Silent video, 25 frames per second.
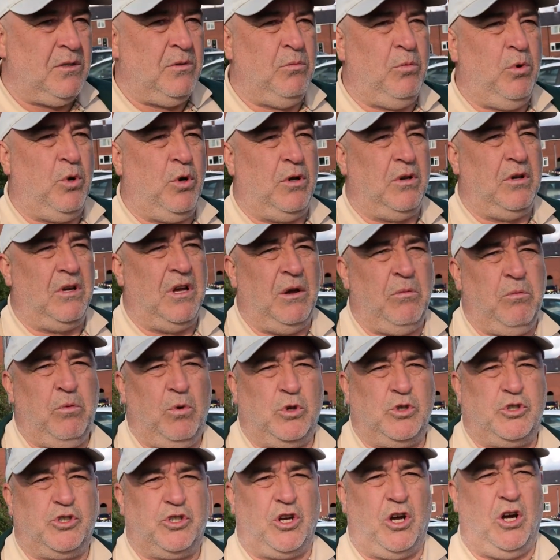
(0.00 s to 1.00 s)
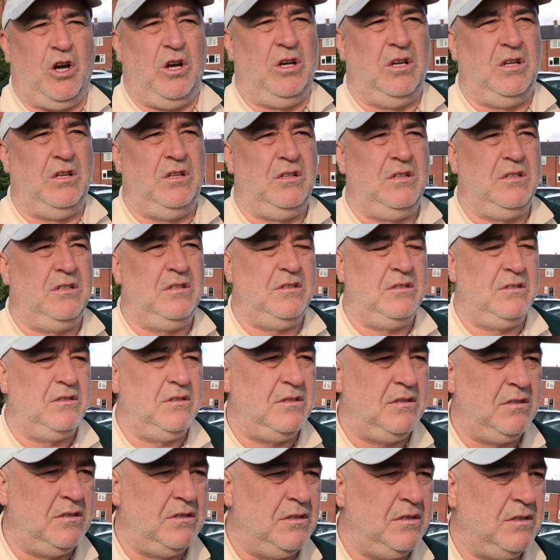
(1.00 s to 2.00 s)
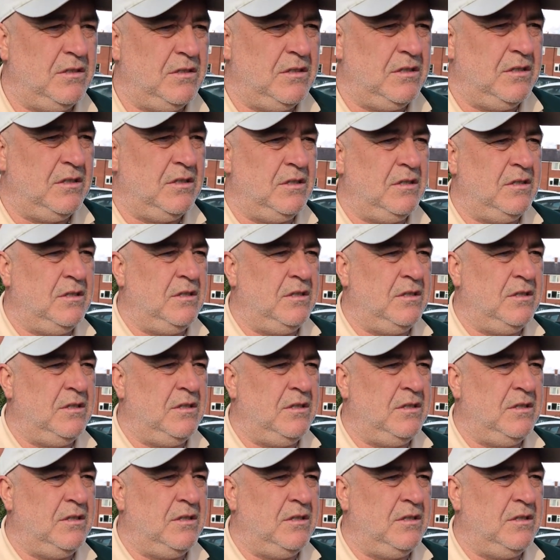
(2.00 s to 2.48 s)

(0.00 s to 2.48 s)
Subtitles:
would you change out from that side though